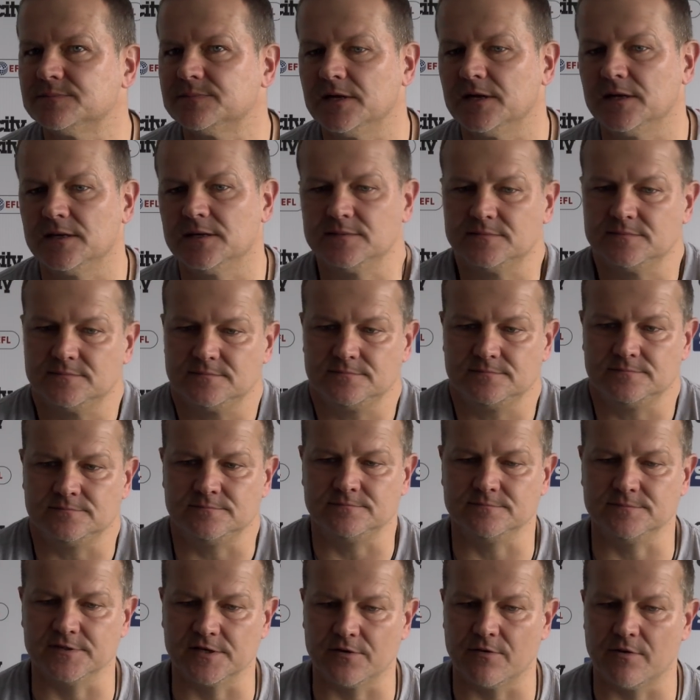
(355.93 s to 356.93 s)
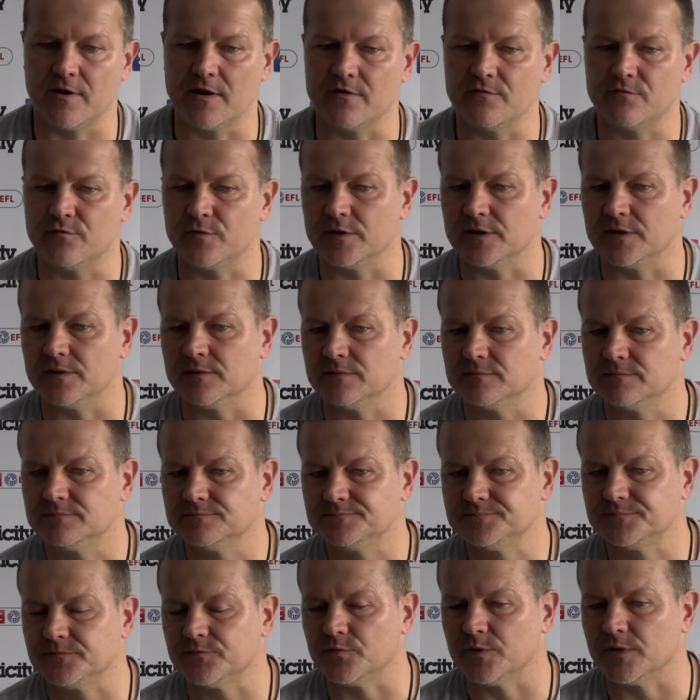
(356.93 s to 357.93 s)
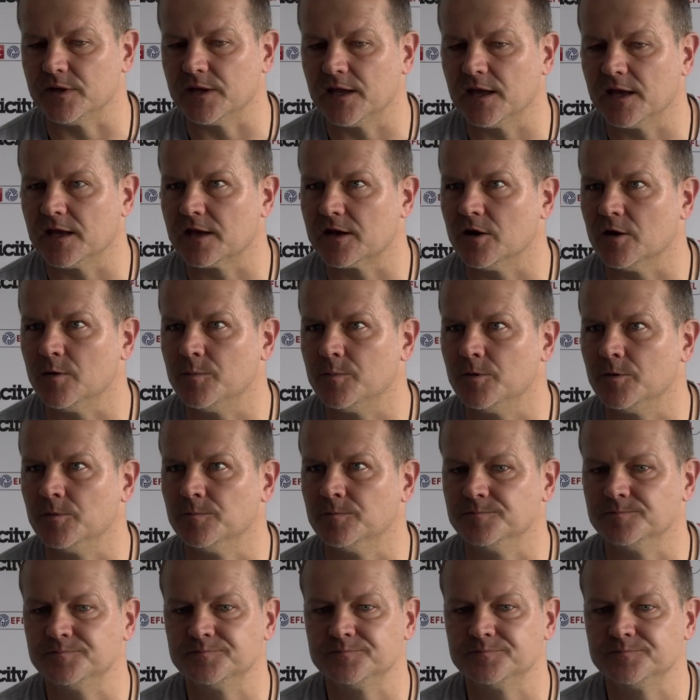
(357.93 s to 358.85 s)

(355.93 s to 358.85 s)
But it'd be great if we can get a couple.